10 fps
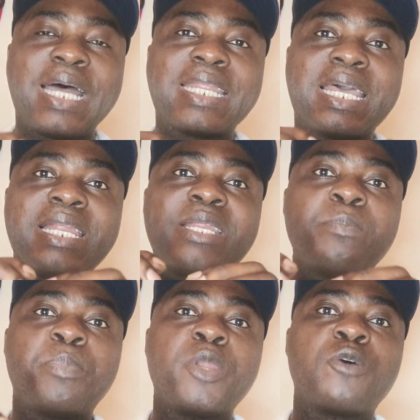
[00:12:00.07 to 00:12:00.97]
add a little
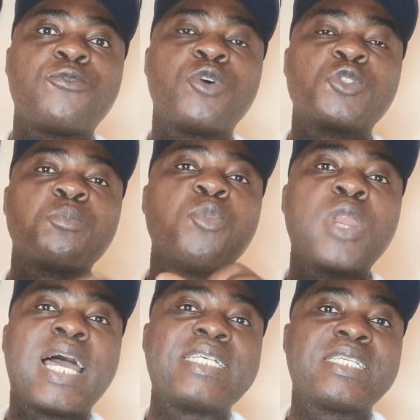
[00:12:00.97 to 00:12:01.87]
bit of what?
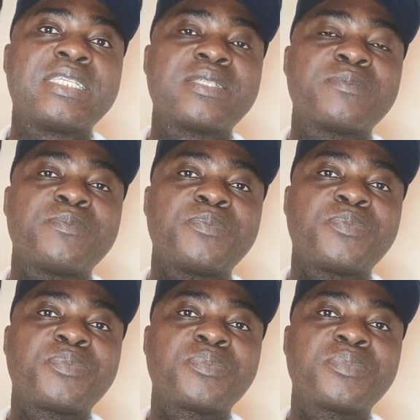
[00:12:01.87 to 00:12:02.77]
Molasses.
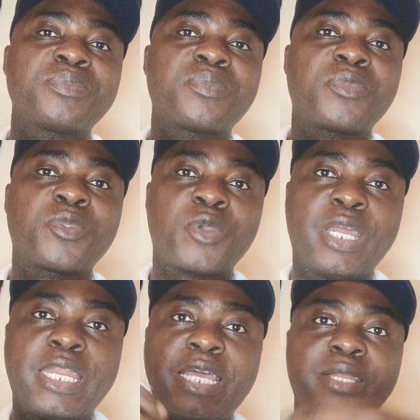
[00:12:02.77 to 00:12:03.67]

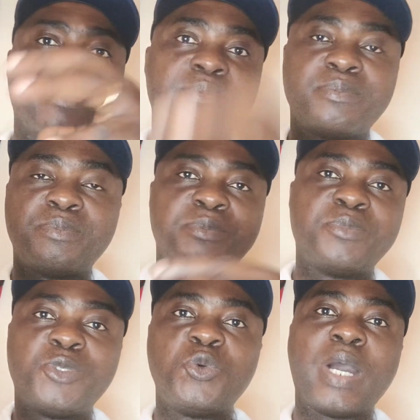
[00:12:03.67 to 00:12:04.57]
And then
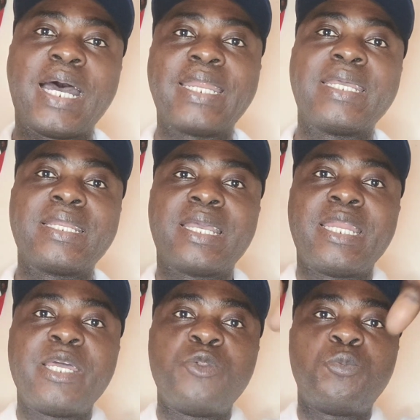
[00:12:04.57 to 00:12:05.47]
you add it
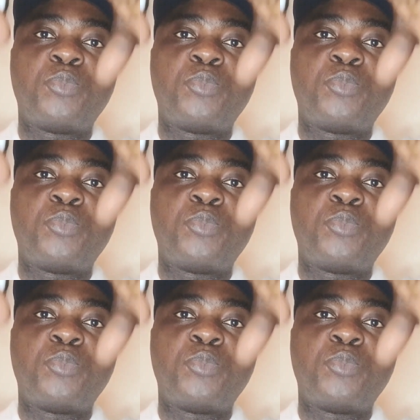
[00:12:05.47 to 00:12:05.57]
and then you